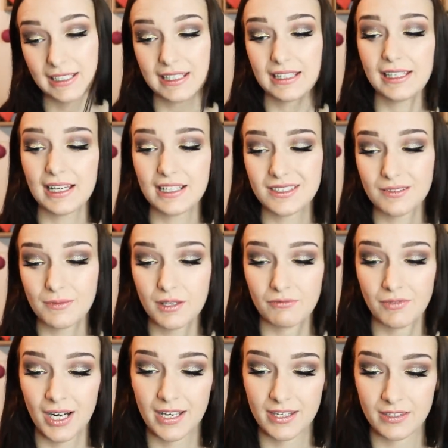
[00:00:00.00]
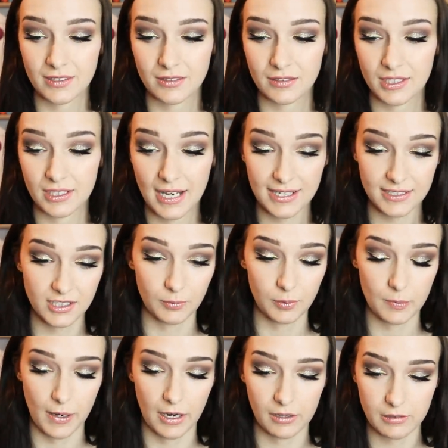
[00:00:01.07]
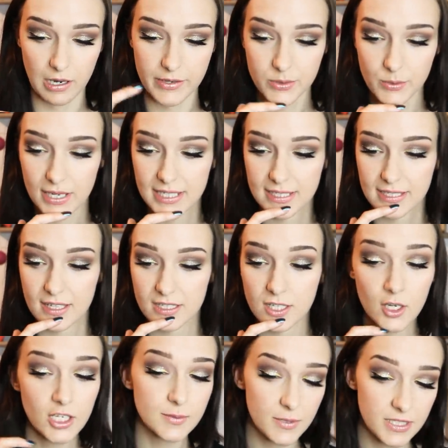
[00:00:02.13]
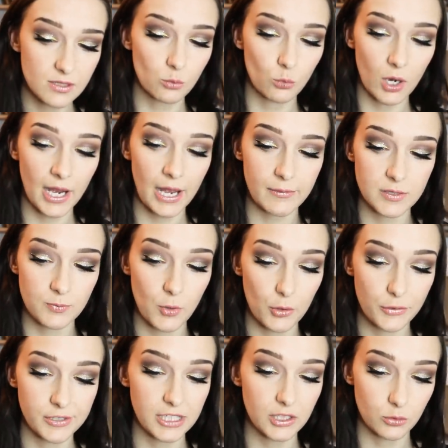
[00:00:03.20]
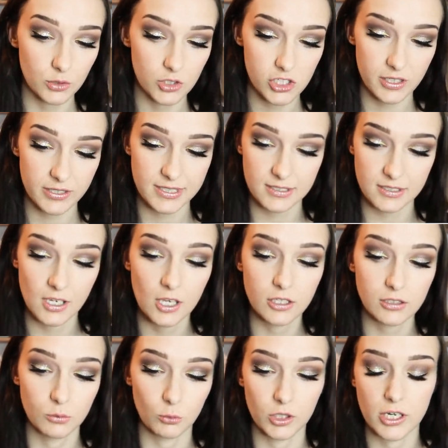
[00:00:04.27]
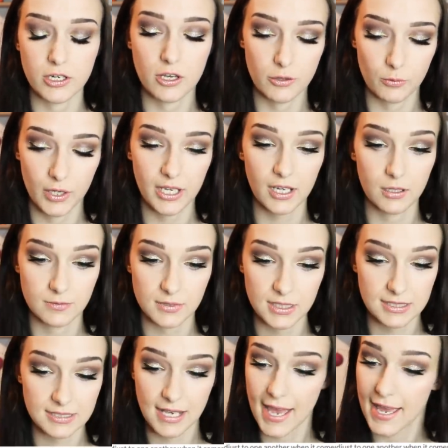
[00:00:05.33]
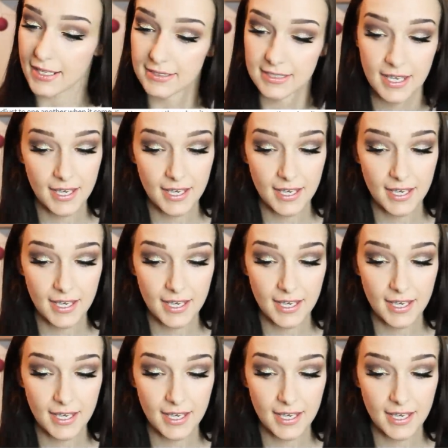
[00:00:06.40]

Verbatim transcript: nearly gets something right in the next couple of paragraphs where he says, husbands and wives both need to adjust to one another when it comes to sex.